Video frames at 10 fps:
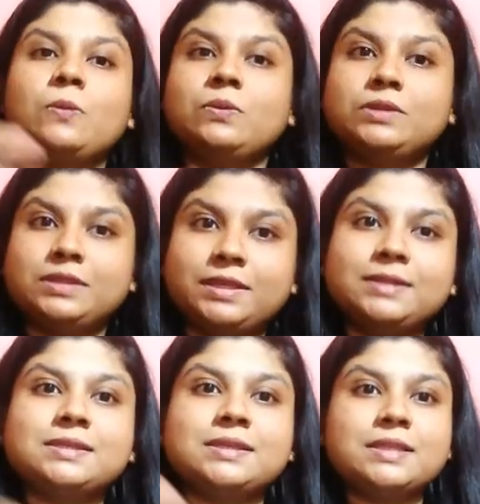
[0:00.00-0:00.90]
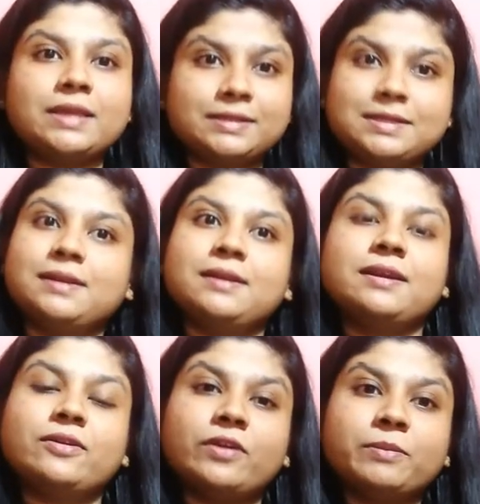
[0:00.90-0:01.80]
Good things in the external
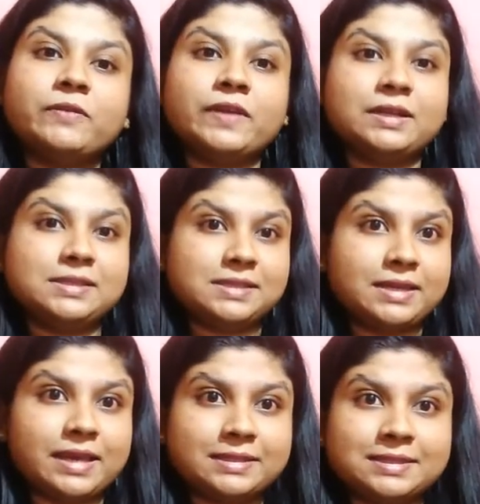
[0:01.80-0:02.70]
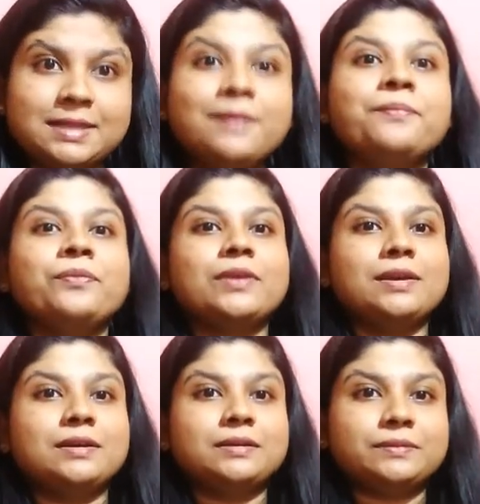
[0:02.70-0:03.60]
environment we consider as the
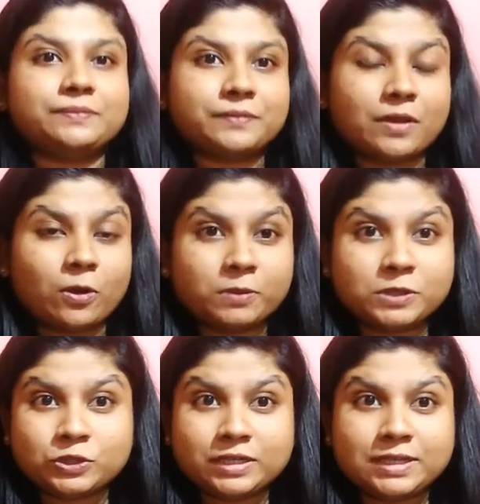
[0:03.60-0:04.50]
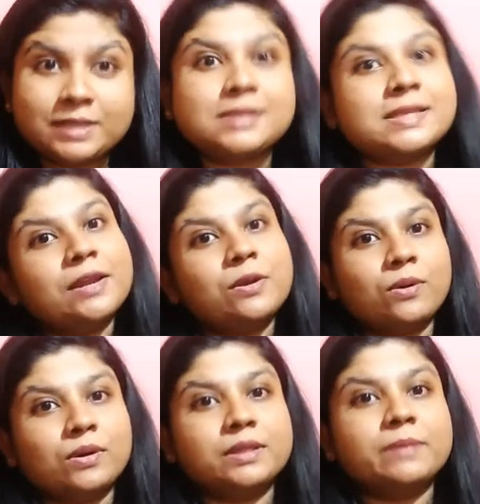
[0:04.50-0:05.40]
opportunities, and
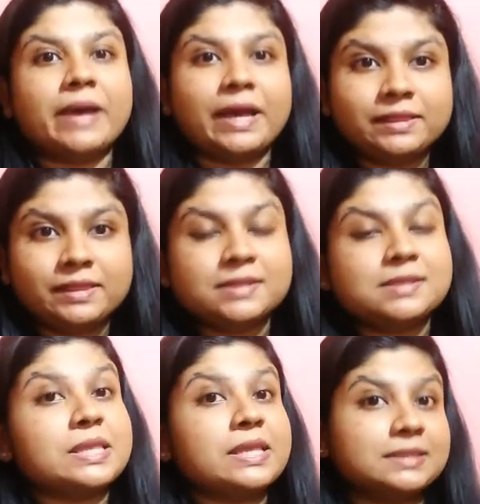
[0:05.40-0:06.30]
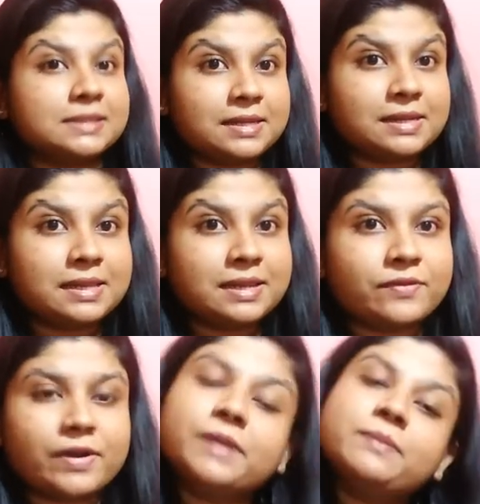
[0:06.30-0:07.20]
all the bad things in the external
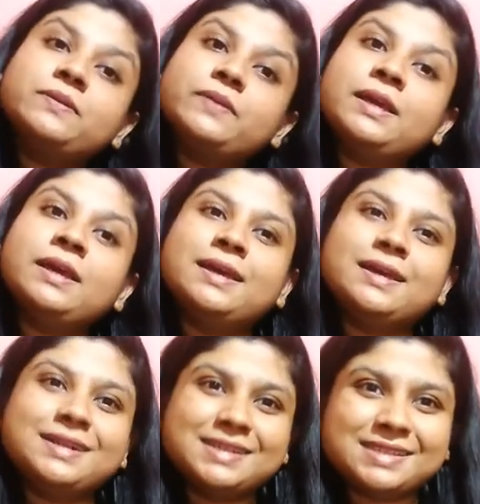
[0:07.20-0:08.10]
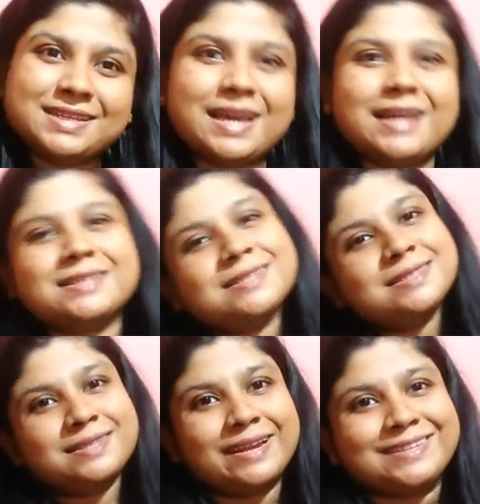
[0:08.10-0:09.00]
environment we consider as
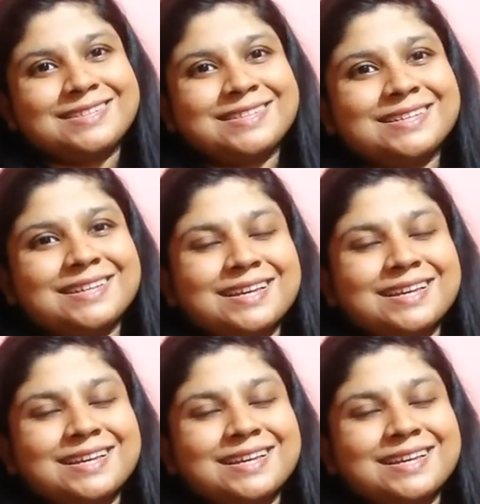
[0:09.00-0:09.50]
threats.